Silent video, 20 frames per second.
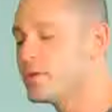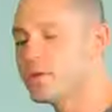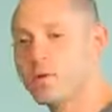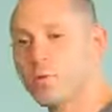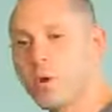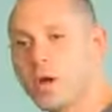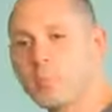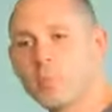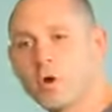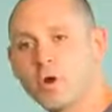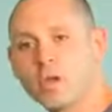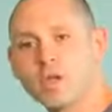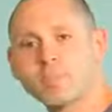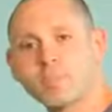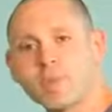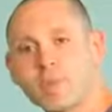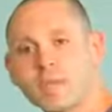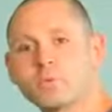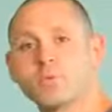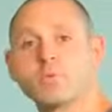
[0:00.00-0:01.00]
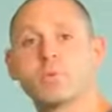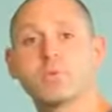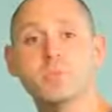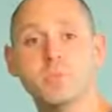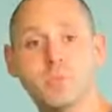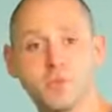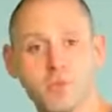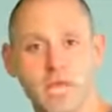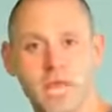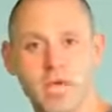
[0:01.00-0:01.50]
The web marketplace will
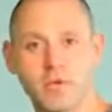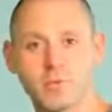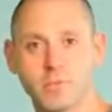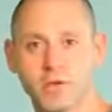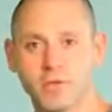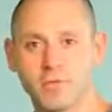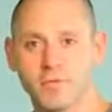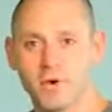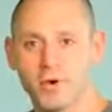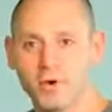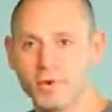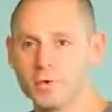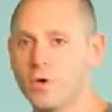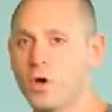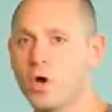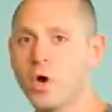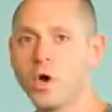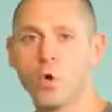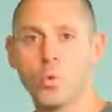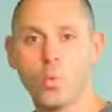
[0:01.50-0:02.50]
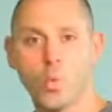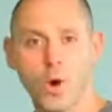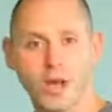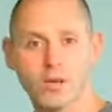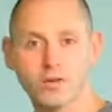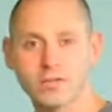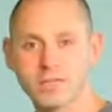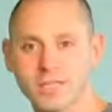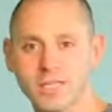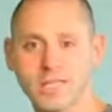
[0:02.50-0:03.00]
communicate with my phone
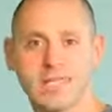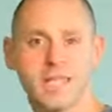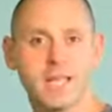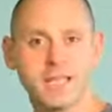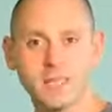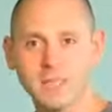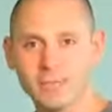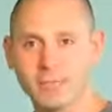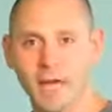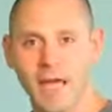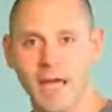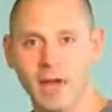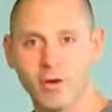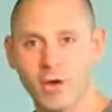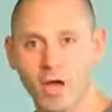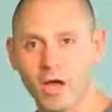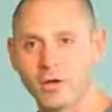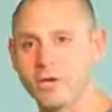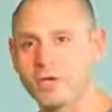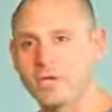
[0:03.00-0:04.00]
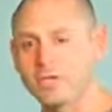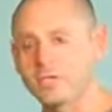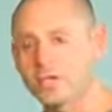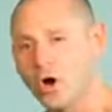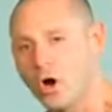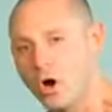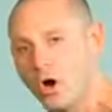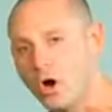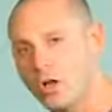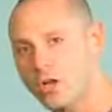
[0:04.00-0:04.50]
wirelessly in the background and just
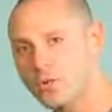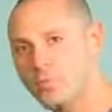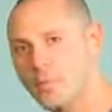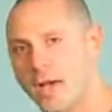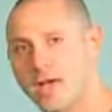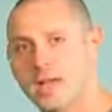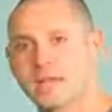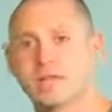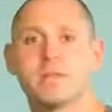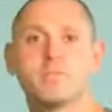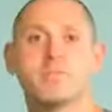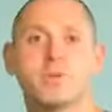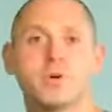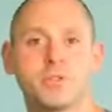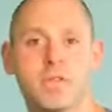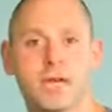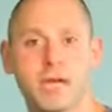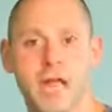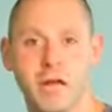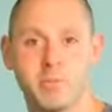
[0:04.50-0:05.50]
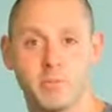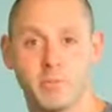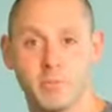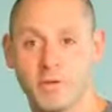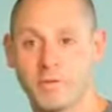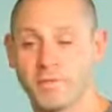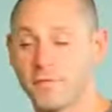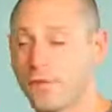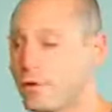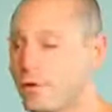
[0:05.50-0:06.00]
automatically put that app on
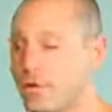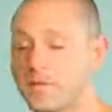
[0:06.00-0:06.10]
my phone.